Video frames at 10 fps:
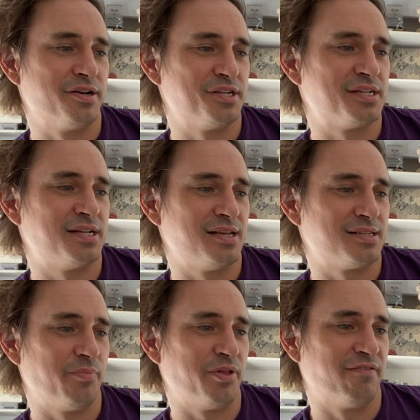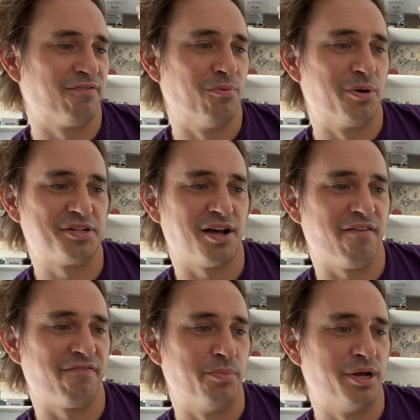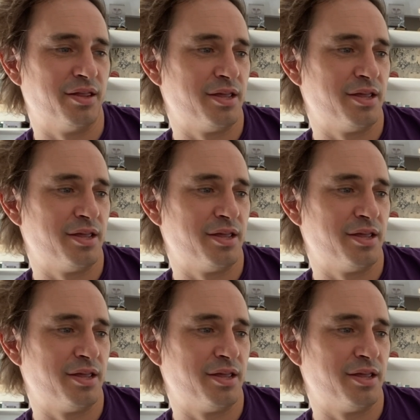and she stares up there for almost half a minute,